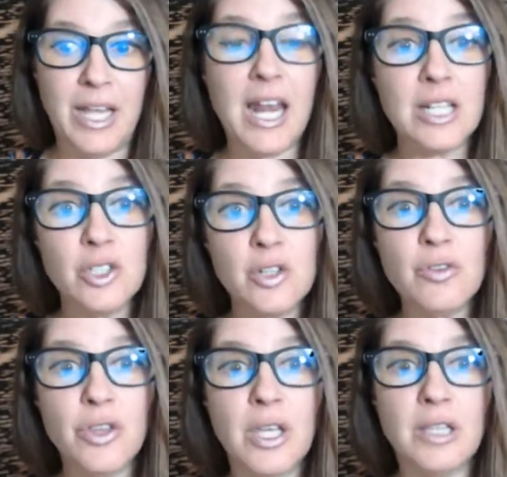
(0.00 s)
And I do
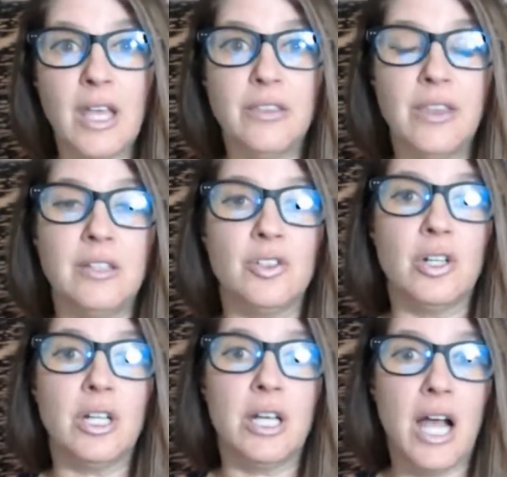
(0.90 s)
think that things are
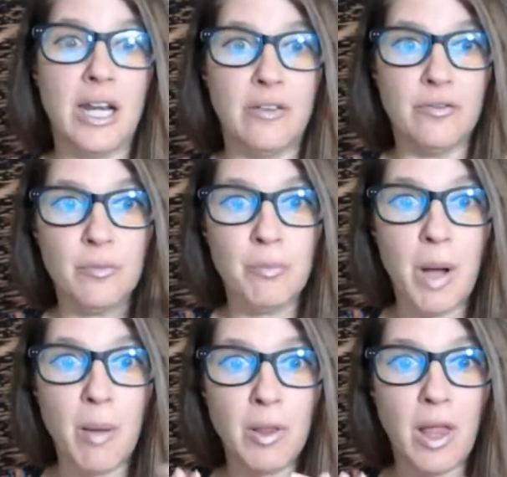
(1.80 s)
going to kind of
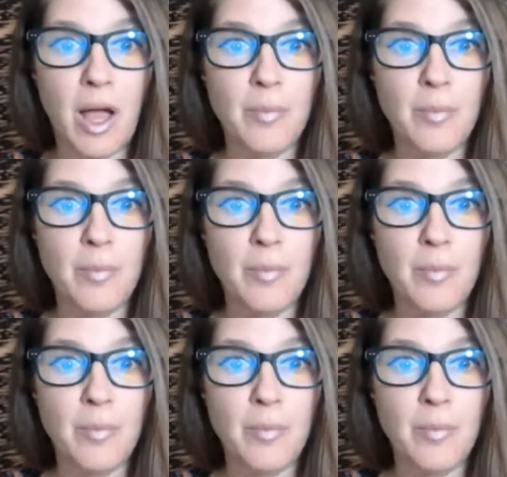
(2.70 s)
bubble up.